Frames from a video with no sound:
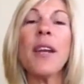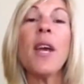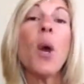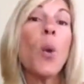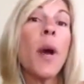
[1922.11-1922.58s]

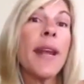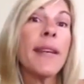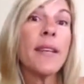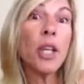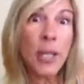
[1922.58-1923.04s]
And what
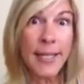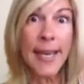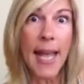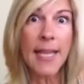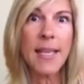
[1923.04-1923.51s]
it
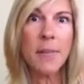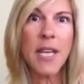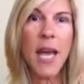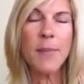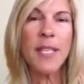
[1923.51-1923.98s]
looks like
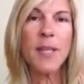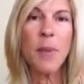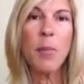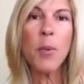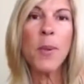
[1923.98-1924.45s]
sometimes
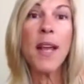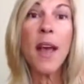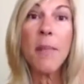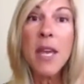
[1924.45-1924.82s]
is people will come